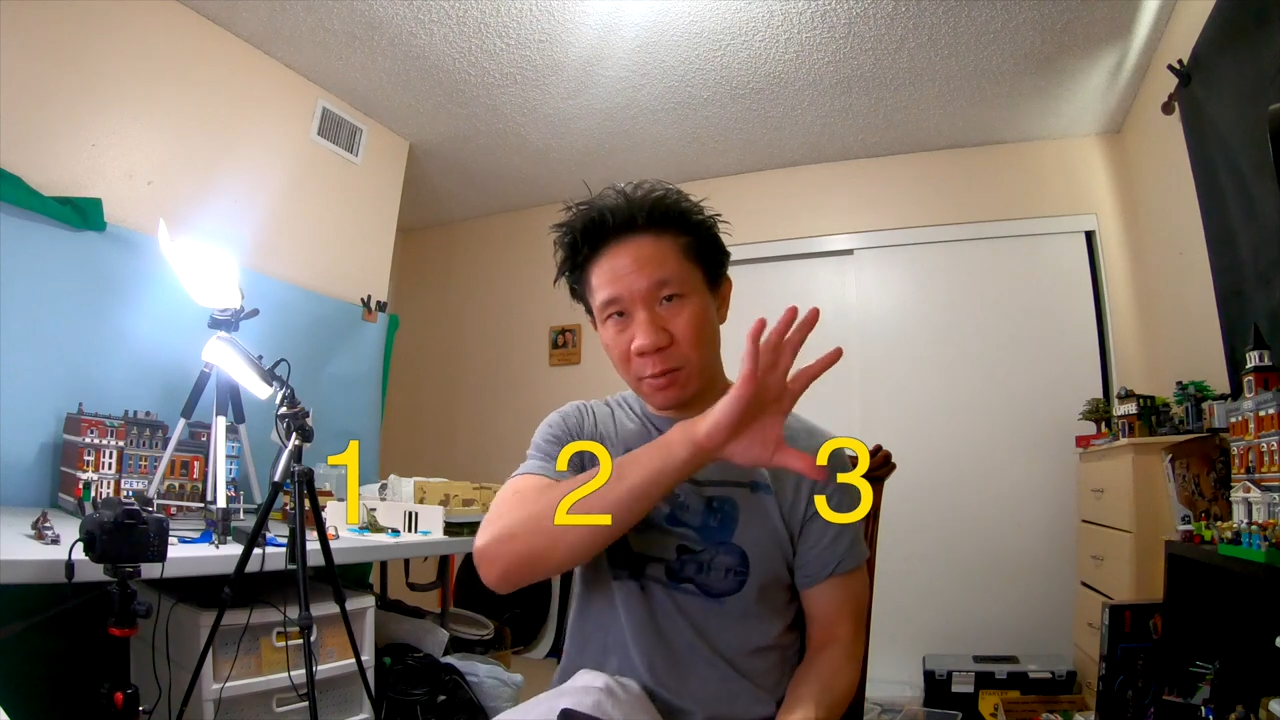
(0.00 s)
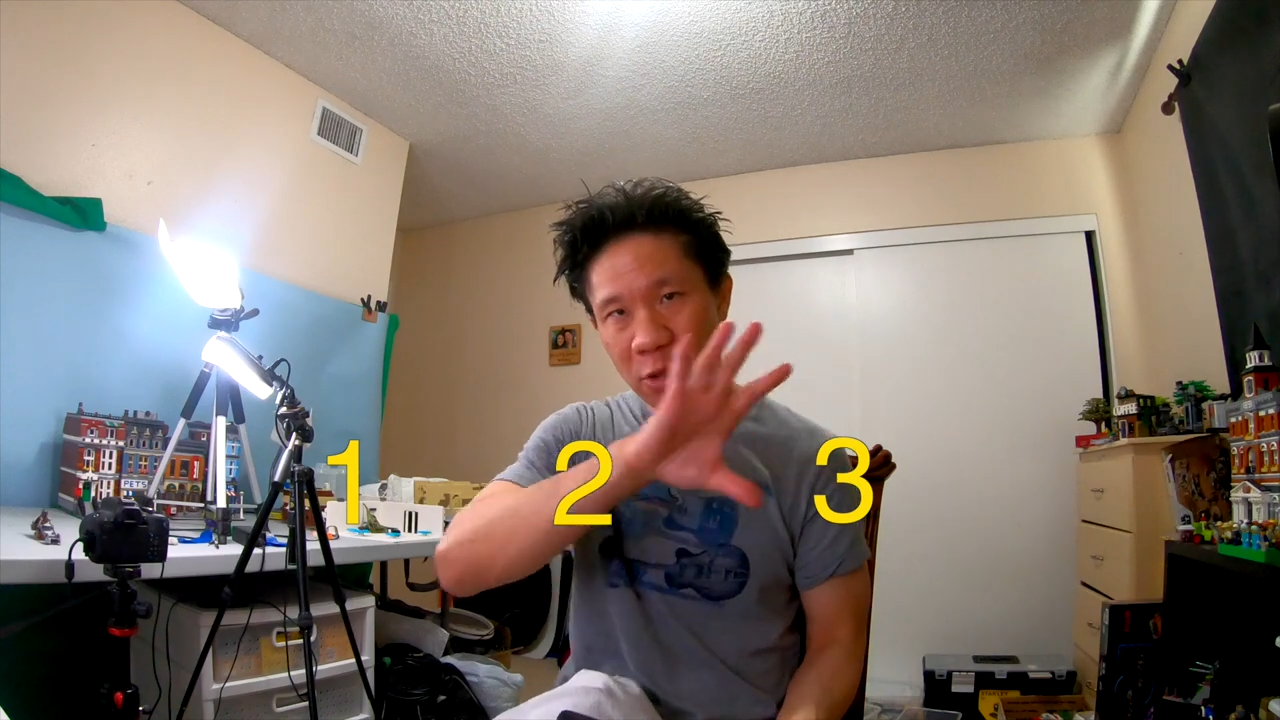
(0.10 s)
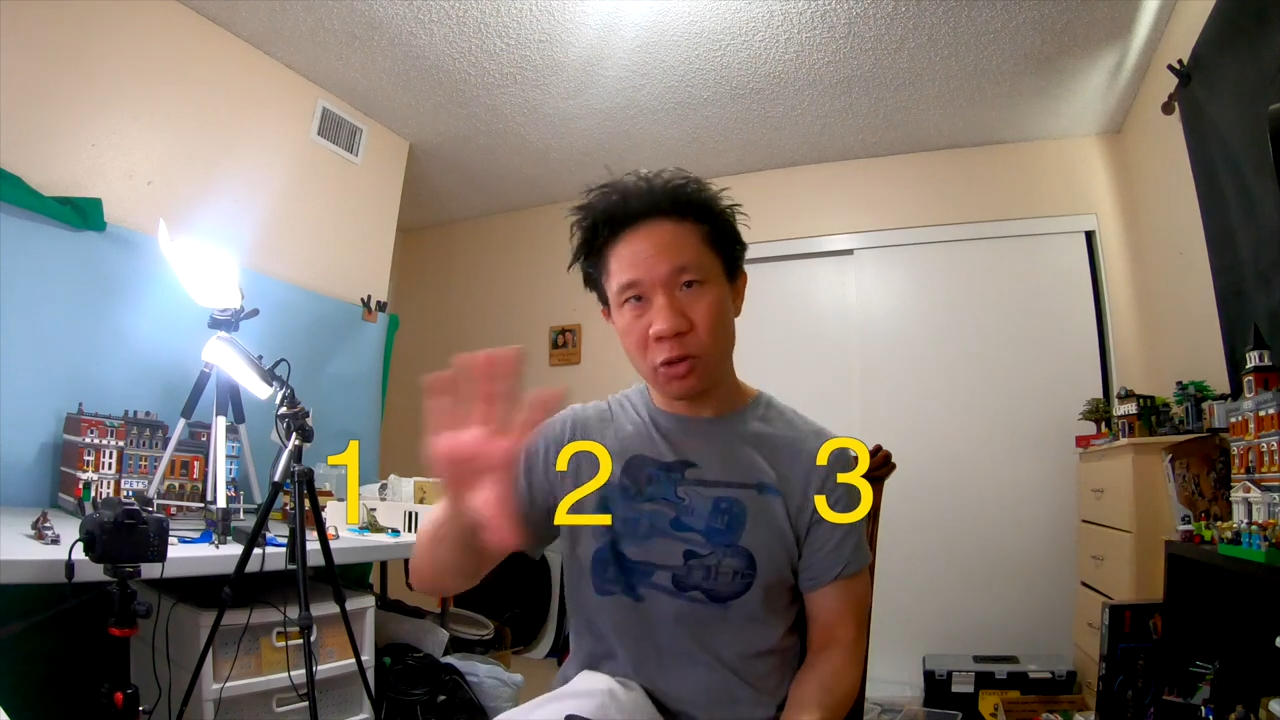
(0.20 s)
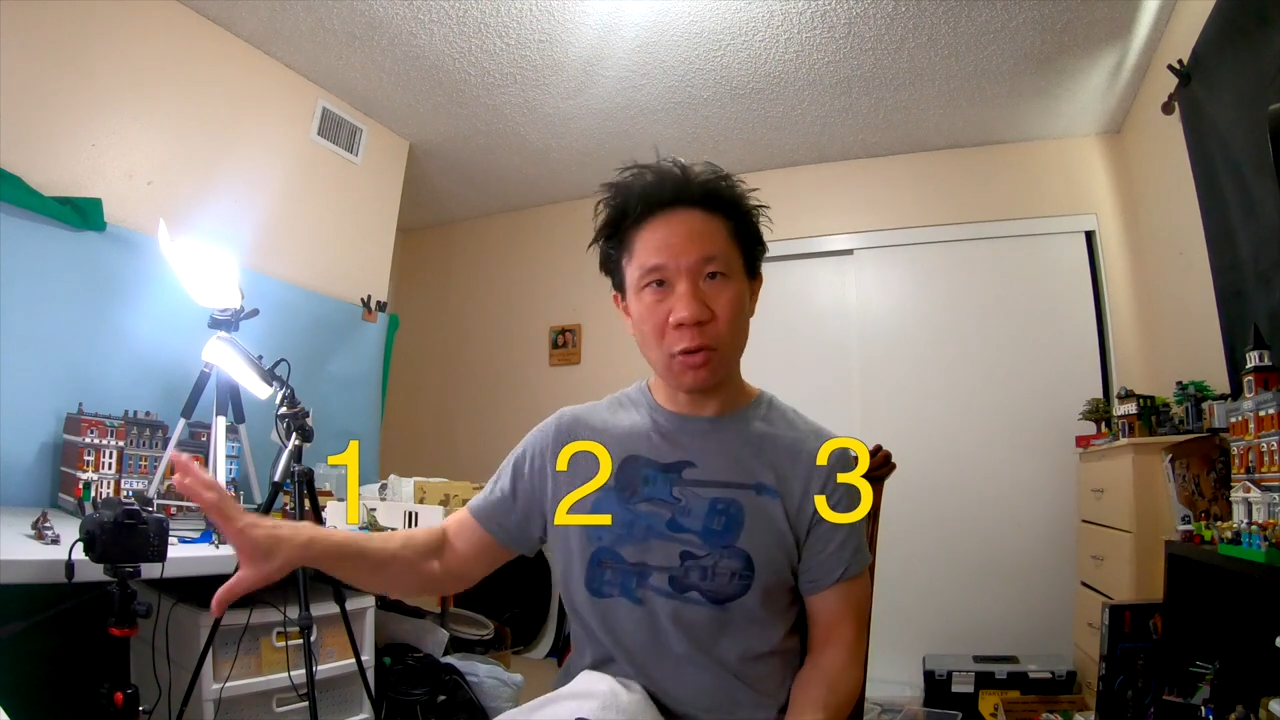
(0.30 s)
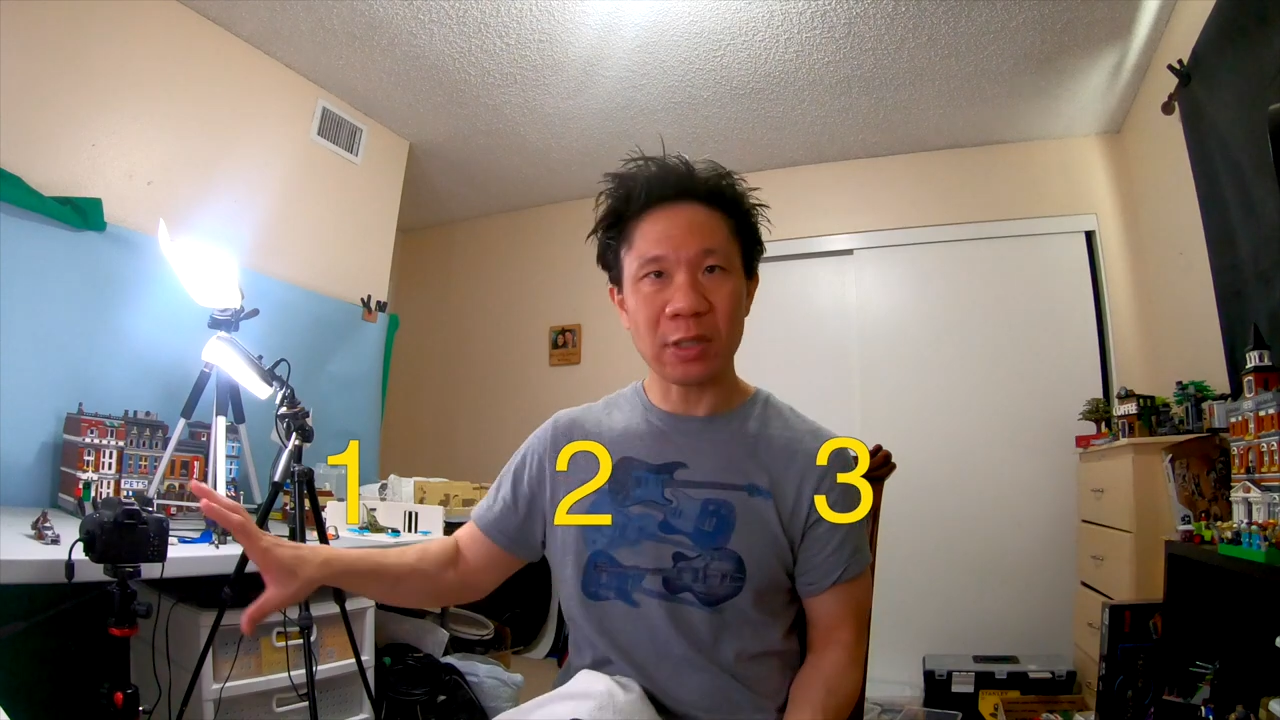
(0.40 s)
them
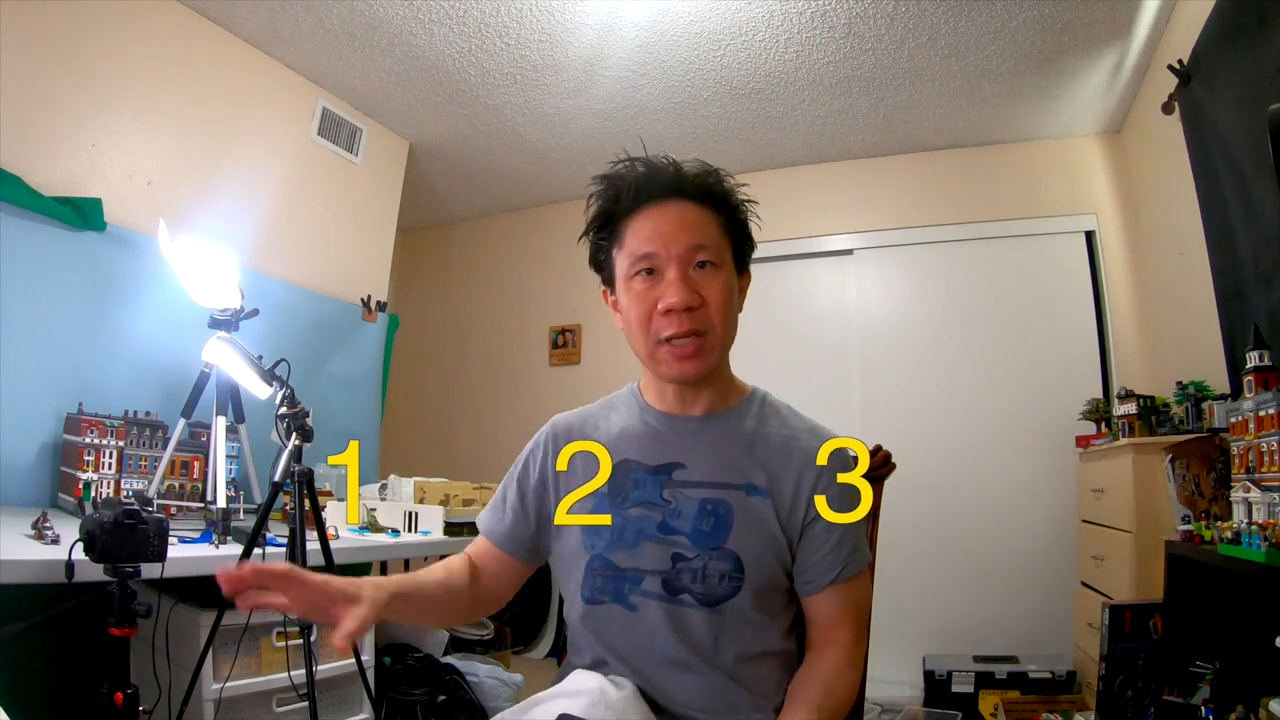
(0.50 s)
strung